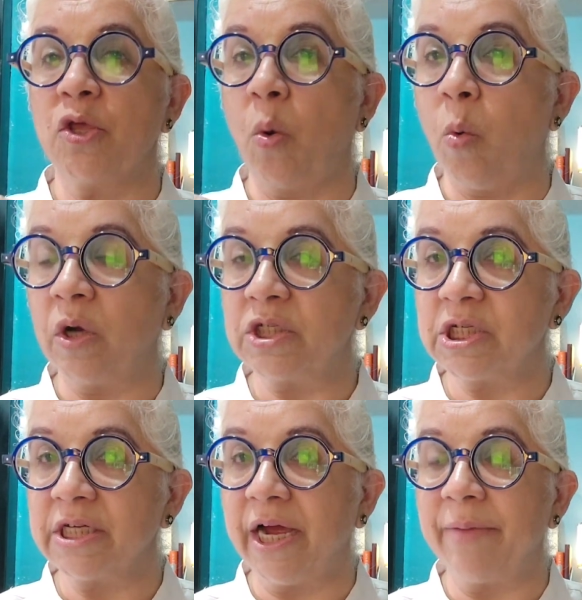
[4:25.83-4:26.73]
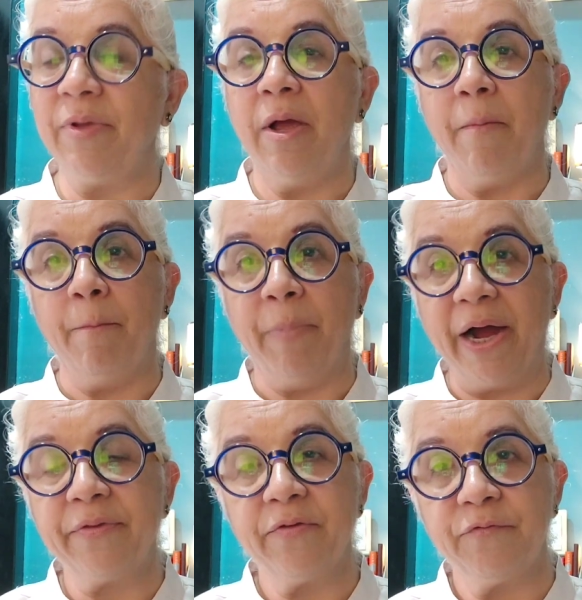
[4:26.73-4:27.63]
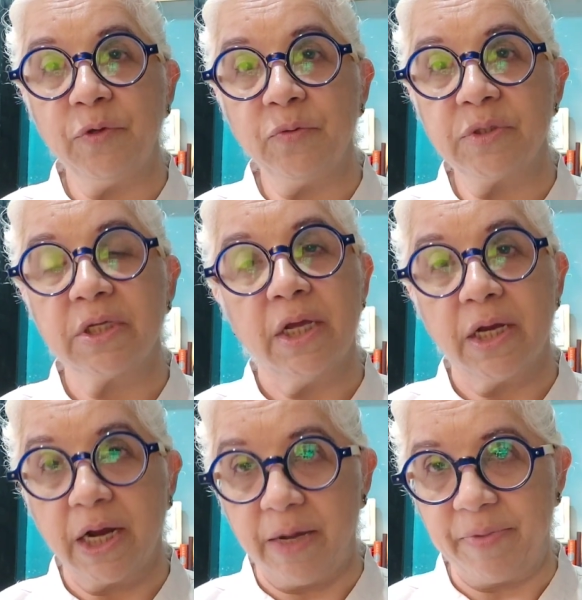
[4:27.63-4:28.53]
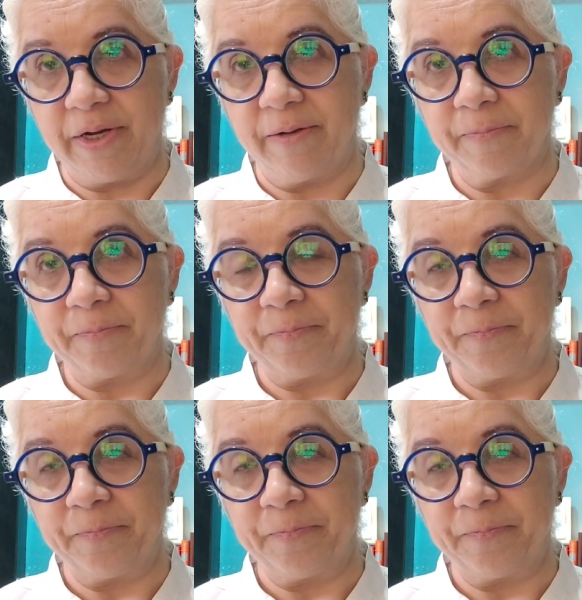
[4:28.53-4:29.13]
your watch time by the views come in.